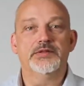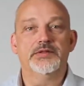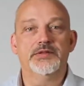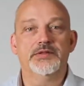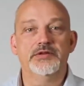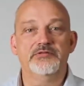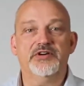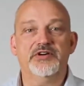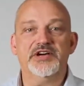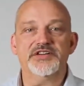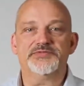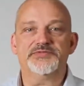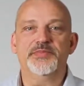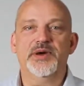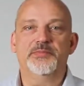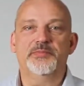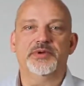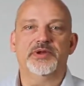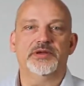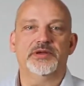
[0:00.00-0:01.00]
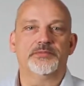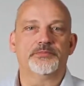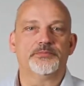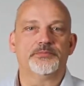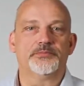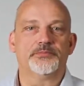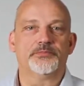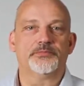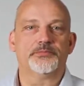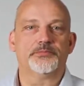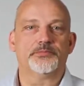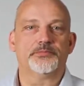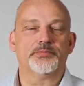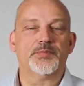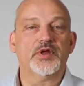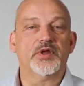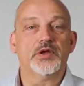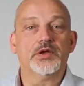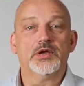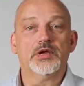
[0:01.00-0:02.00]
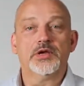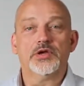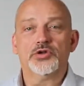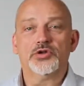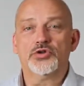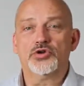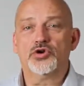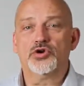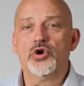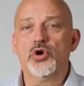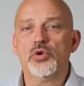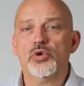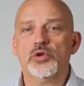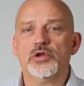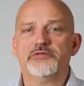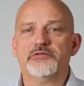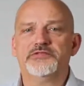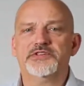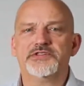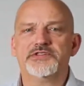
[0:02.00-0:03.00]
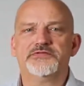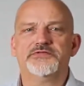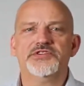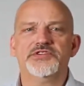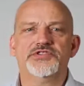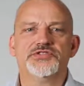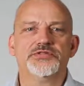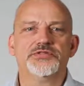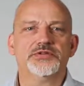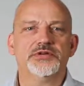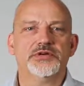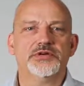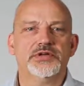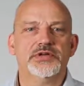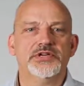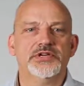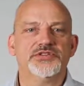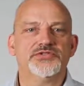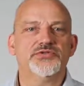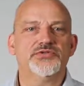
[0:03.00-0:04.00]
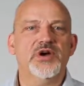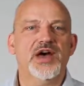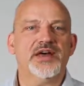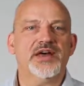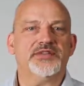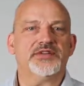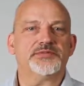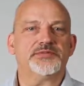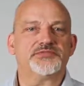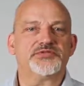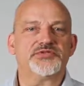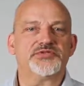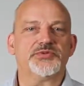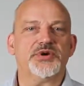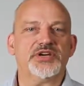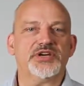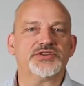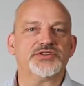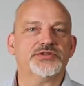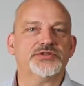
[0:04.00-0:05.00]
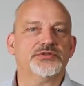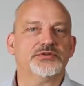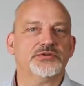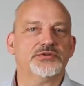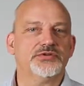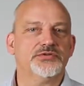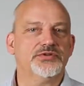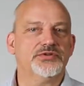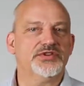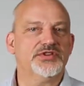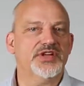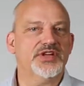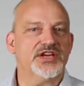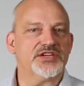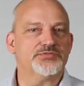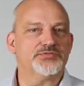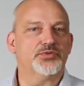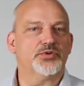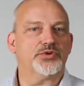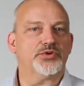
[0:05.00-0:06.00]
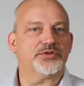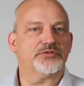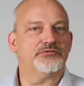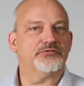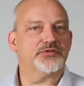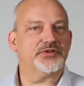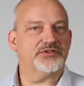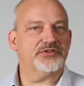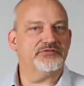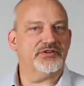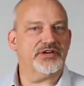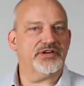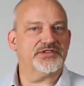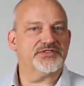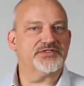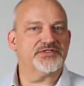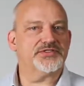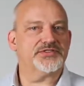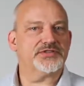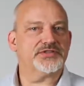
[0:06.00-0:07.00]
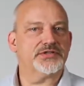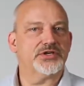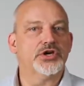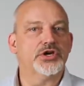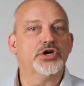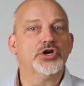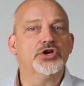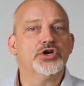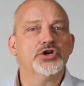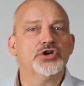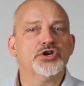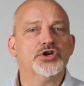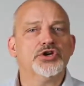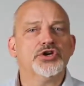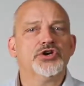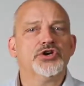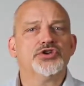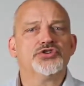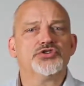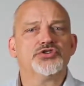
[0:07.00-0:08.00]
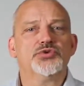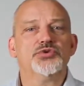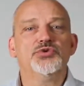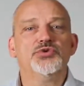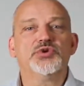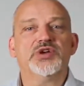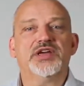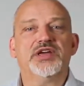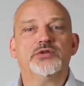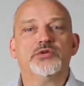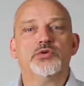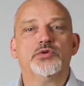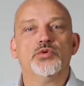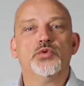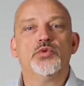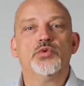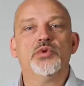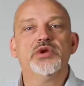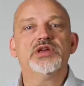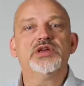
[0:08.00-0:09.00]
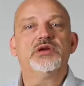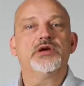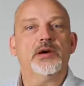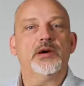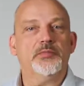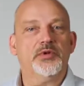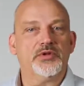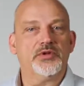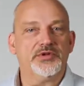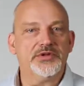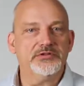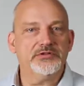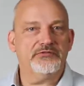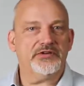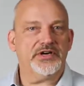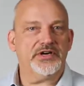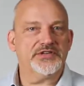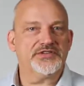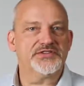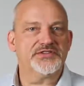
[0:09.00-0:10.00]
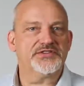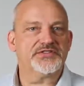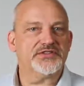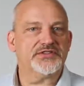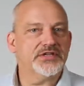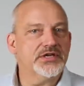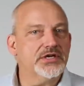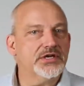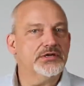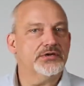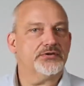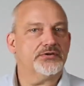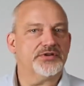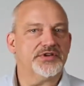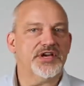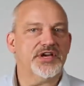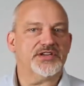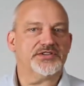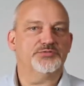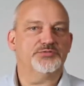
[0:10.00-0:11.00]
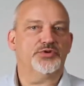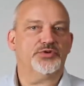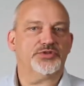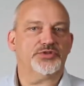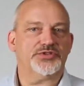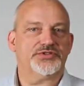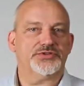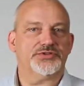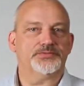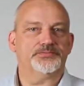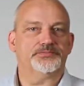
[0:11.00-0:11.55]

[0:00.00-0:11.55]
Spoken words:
Device mapping. The goal of this feature is to add abstraction to the dashboard for devices so you can recouple devices in your dashboard.